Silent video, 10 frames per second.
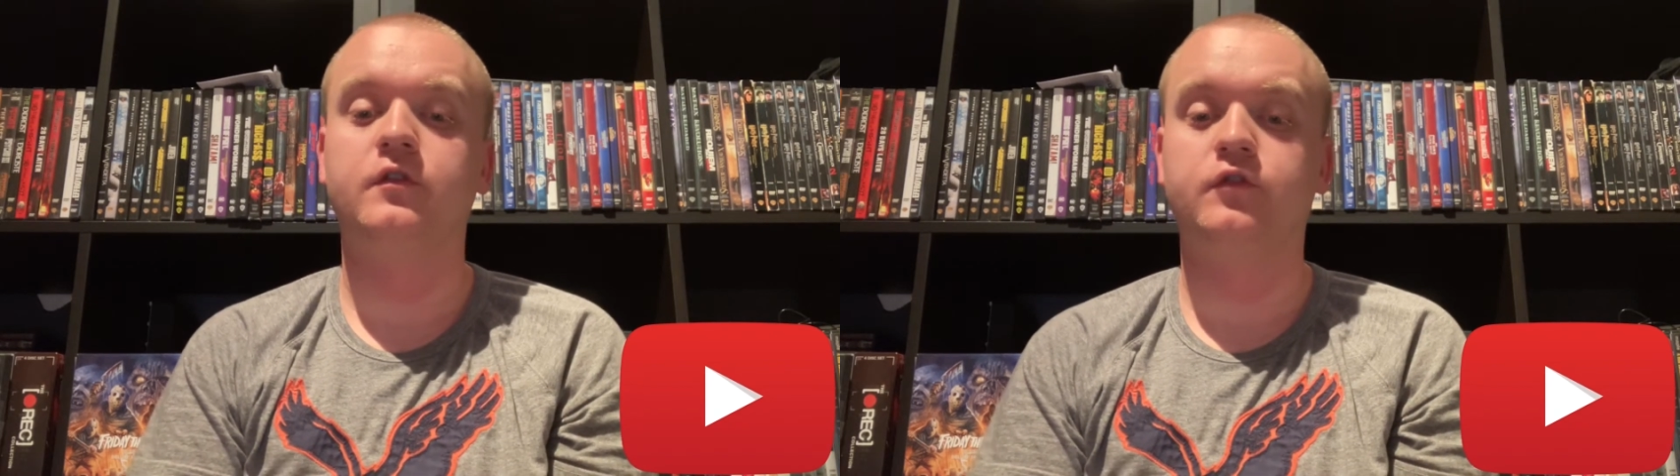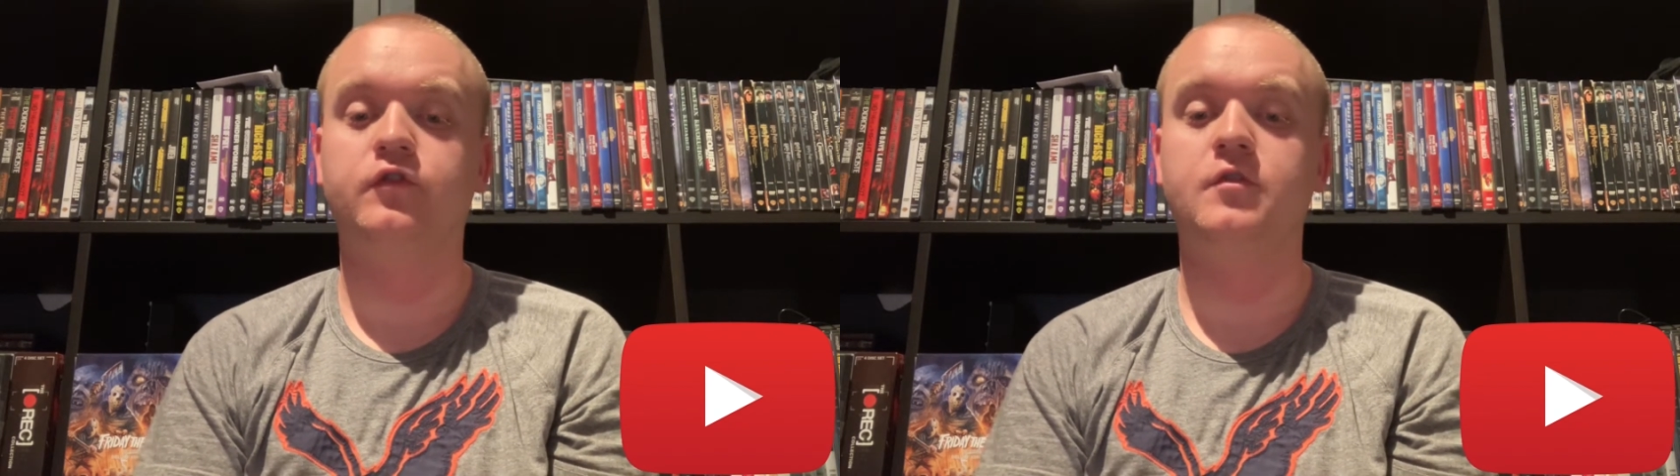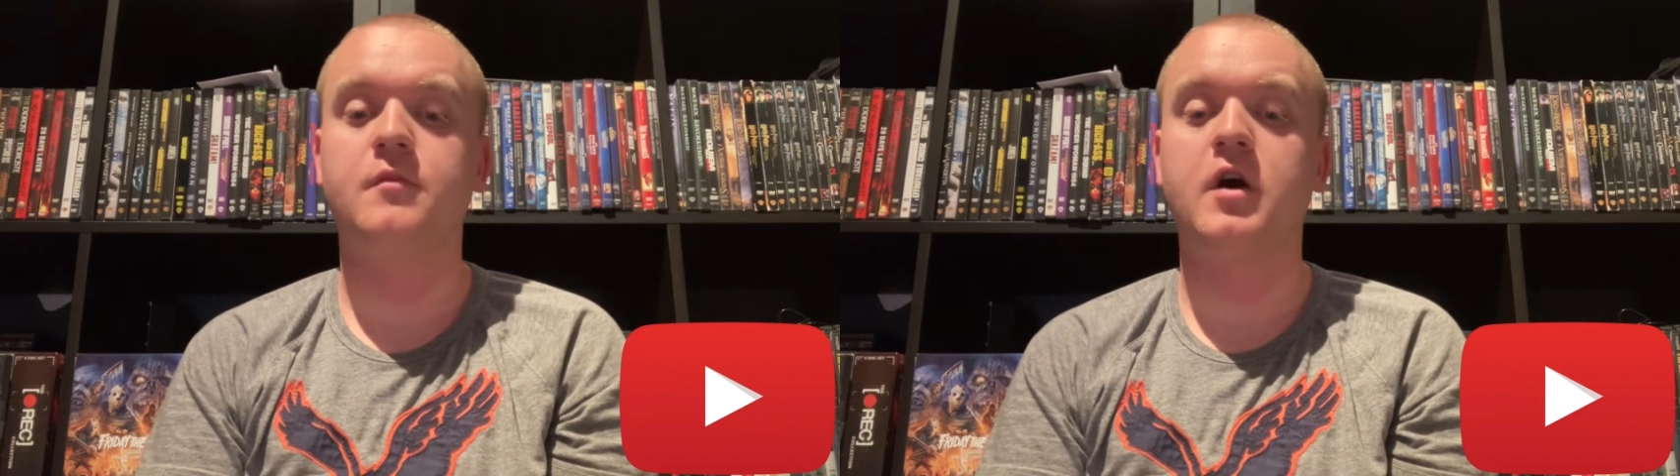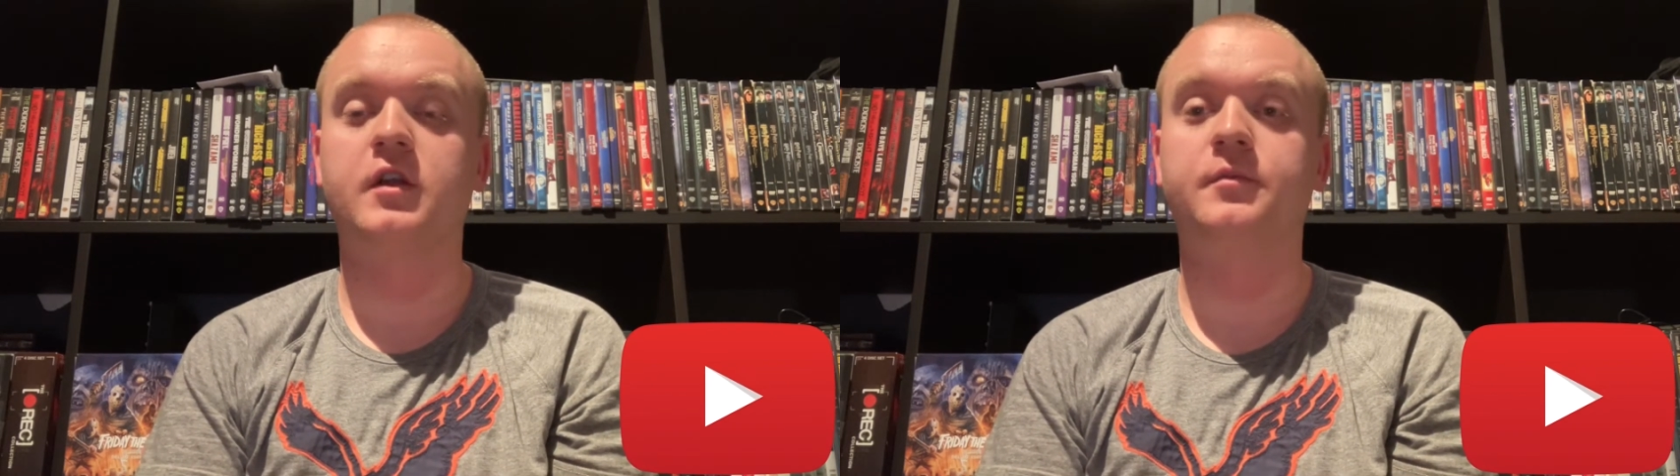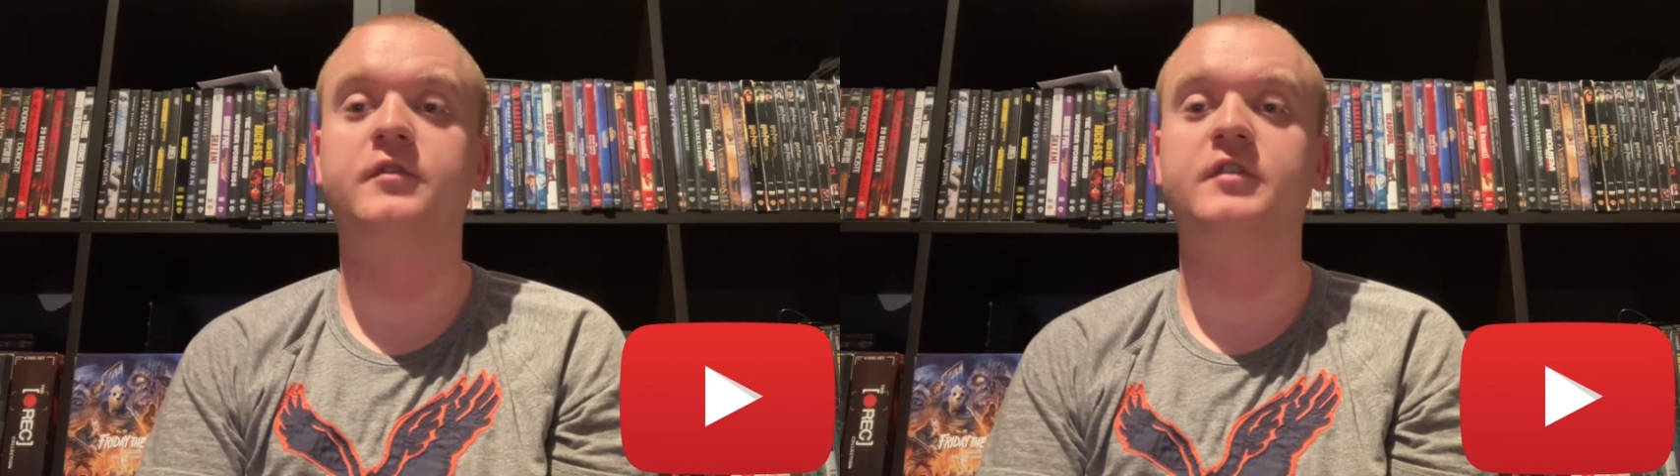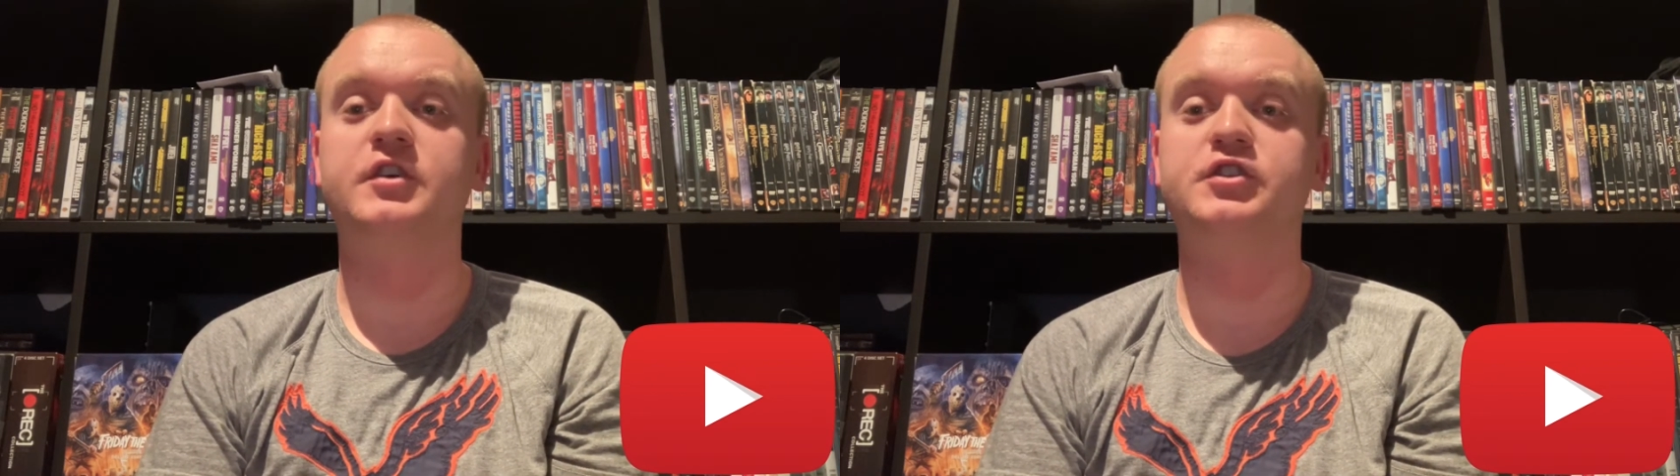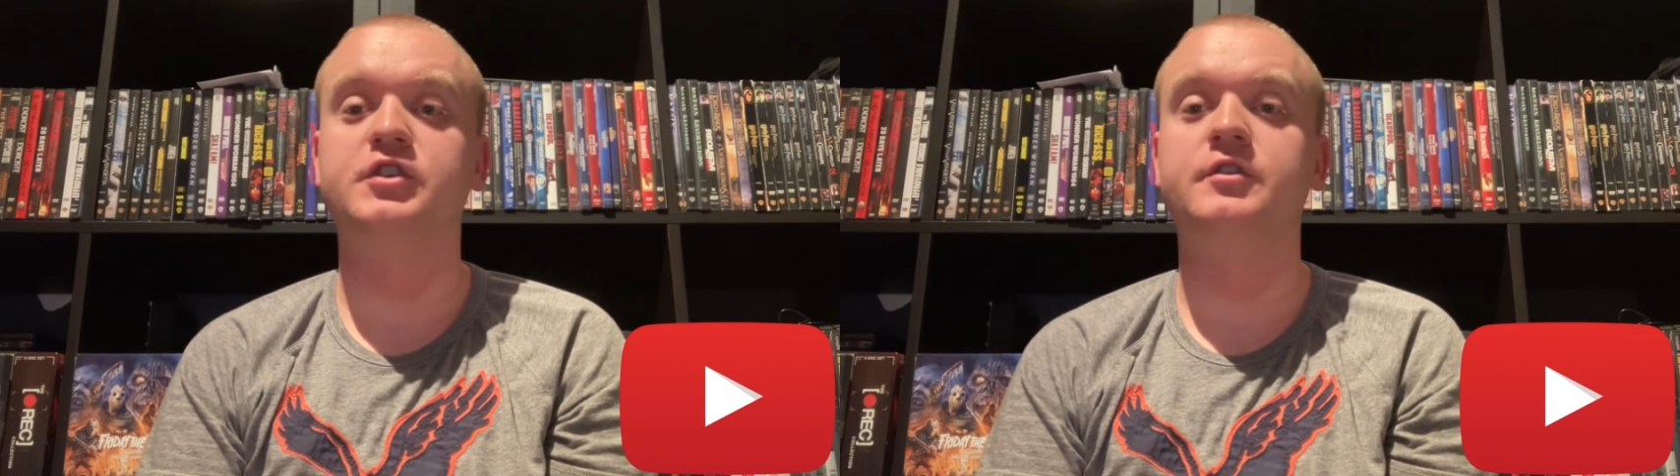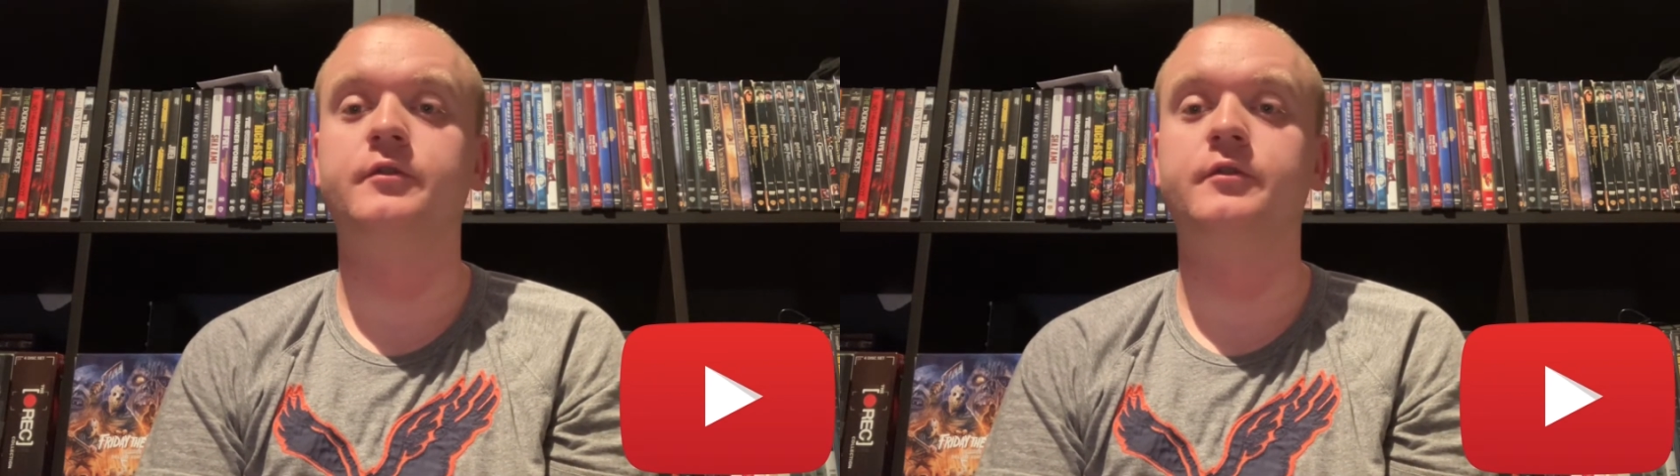demonic possession.